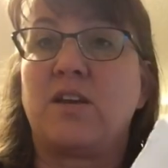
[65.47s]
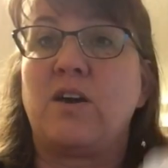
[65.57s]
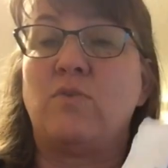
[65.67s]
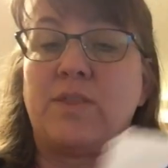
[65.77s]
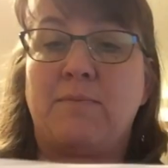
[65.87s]
to
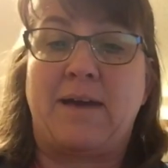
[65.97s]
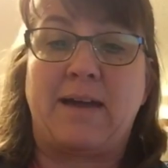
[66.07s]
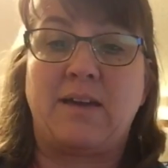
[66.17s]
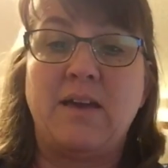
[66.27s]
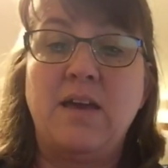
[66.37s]
go on the
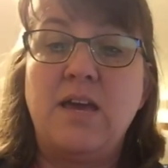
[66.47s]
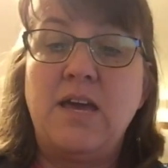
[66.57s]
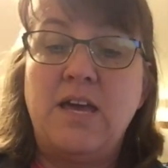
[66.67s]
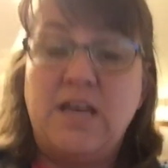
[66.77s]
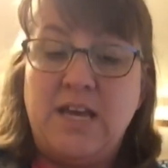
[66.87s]
back.
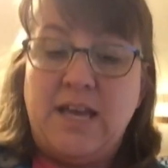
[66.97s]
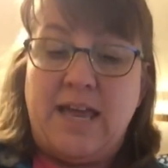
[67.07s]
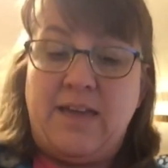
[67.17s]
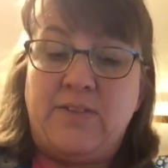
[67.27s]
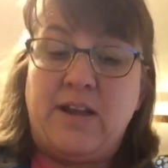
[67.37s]

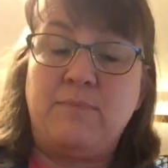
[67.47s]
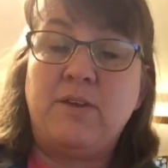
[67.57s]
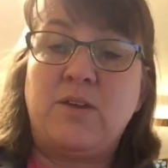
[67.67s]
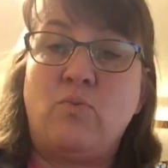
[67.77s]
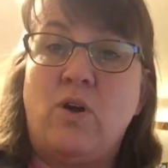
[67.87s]
And then I'm
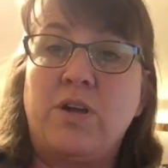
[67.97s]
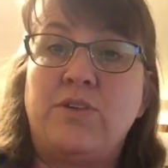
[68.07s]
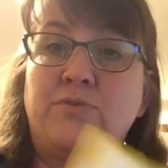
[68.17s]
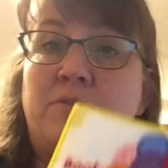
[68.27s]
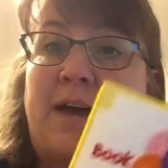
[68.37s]
going to walk
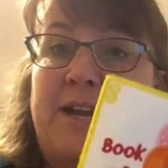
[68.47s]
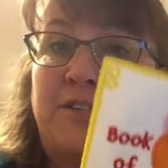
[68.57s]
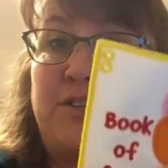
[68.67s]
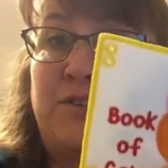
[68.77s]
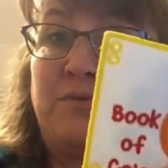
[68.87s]
you through how to
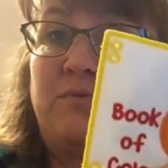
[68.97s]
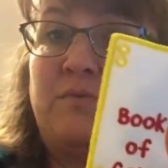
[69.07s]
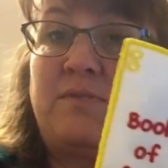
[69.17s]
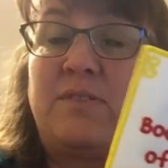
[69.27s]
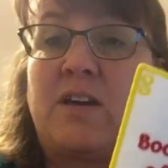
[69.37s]
do
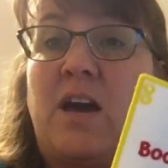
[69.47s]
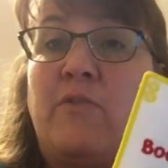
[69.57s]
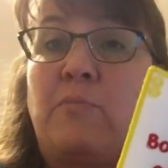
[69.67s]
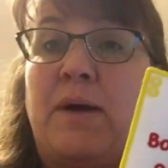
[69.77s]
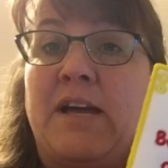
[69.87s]
the
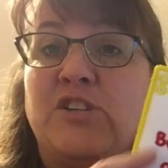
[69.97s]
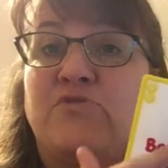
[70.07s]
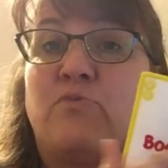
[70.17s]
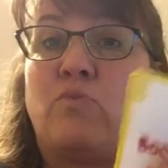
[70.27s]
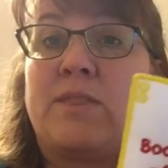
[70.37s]
cover page
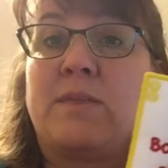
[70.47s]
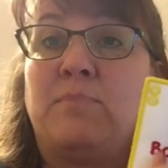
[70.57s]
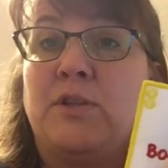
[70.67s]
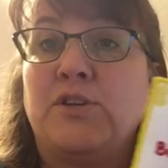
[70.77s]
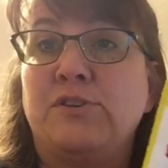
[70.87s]
with the
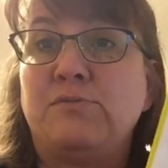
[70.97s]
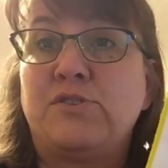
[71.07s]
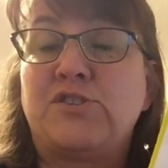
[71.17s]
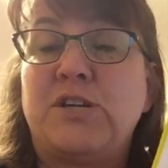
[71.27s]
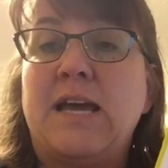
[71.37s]

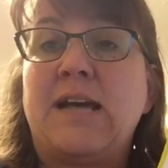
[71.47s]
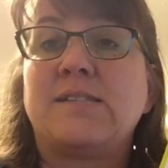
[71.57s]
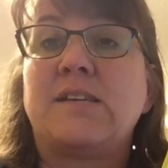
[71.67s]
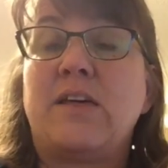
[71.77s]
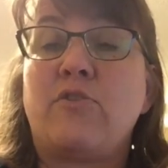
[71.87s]
balloons. She has
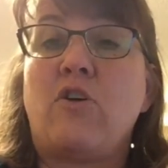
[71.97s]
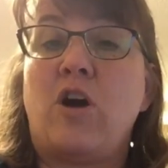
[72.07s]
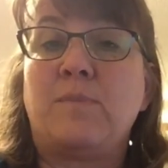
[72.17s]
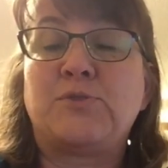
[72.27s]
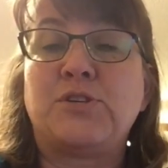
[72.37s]
another
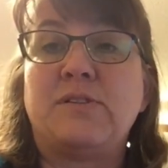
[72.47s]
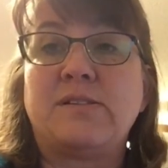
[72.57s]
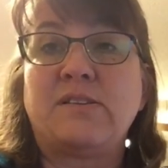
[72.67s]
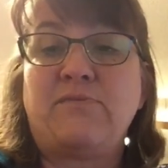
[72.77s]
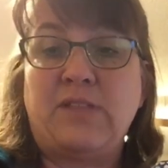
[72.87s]
option
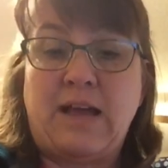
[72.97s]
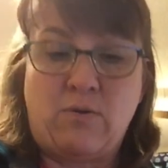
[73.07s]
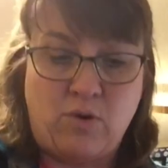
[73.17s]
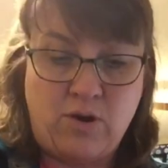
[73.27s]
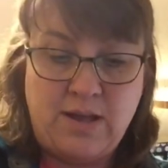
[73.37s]
that's a
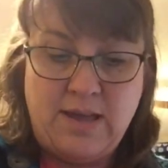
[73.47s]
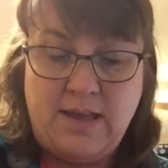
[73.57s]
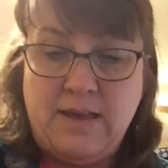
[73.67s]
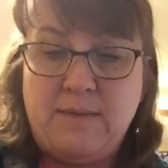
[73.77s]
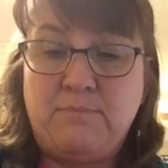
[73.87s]
flower,
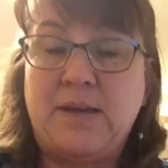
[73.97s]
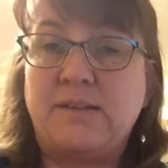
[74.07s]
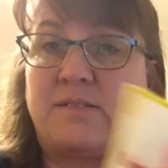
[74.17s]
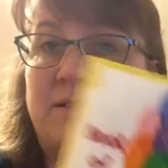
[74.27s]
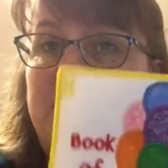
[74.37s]

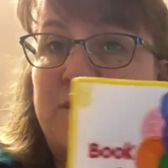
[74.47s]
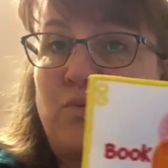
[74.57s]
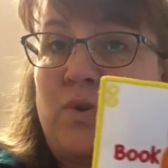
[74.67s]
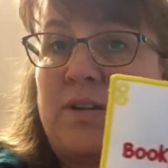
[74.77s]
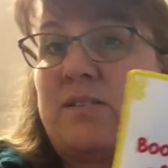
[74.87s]
but this
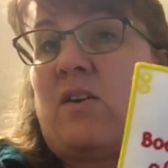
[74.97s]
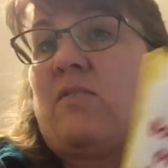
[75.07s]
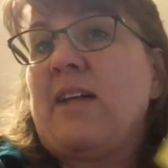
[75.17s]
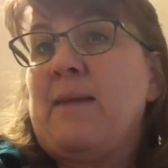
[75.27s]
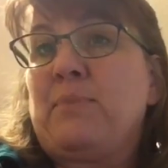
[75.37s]
one is
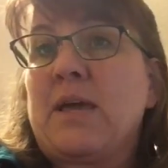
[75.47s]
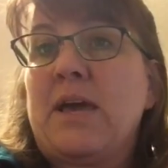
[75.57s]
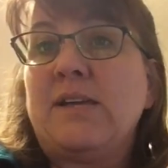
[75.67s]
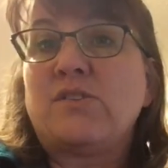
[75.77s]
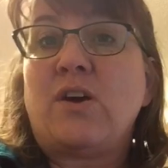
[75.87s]
all
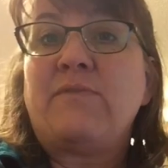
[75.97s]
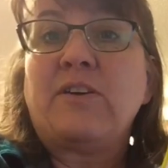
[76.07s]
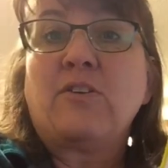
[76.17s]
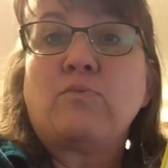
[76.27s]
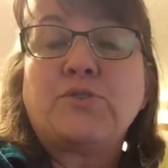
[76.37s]
applique, so I
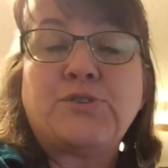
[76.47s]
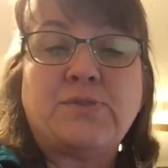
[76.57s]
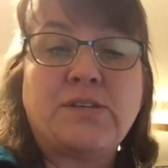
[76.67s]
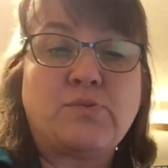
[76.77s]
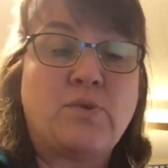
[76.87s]
figured we'll do
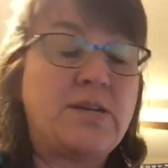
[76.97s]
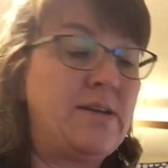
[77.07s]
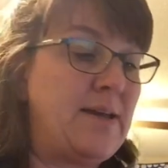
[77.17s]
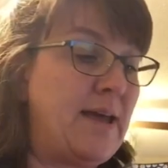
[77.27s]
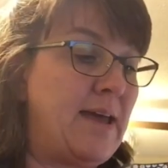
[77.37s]
this
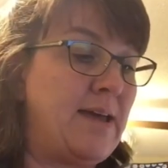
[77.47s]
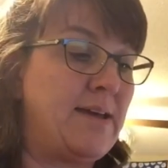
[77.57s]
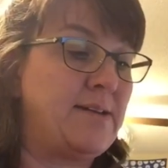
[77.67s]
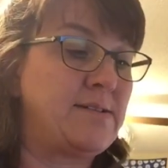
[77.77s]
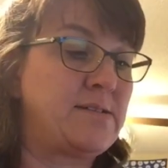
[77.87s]
one.
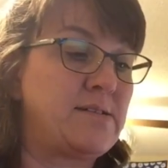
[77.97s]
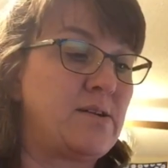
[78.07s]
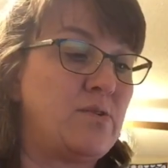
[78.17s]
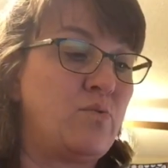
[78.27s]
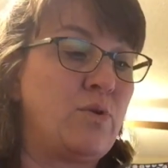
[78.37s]
And
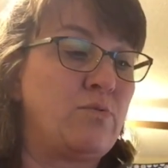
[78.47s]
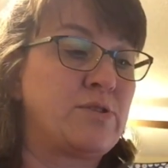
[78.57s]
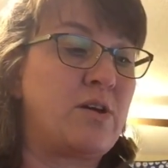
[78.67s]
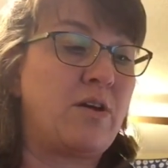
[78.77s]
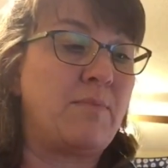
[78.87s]
we will
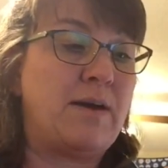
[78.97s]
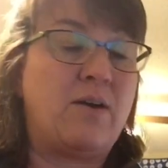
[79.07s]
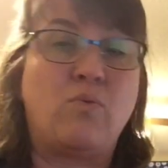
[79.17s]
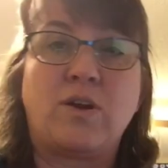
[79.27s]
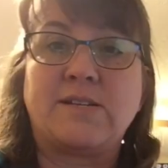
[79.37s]
talk
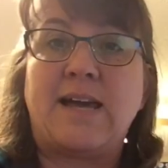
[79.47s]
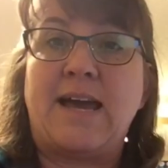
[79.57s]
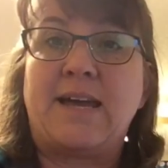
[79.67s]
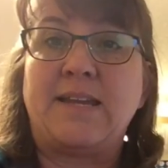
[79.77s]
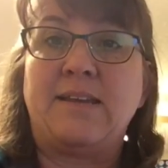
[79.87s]
about where to
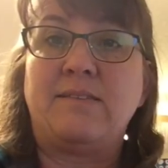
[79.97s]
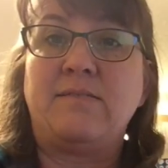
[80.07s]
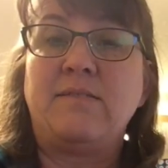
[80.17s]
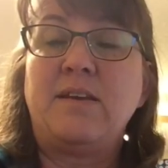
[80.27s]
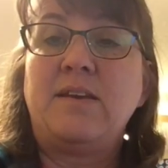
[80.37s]
add in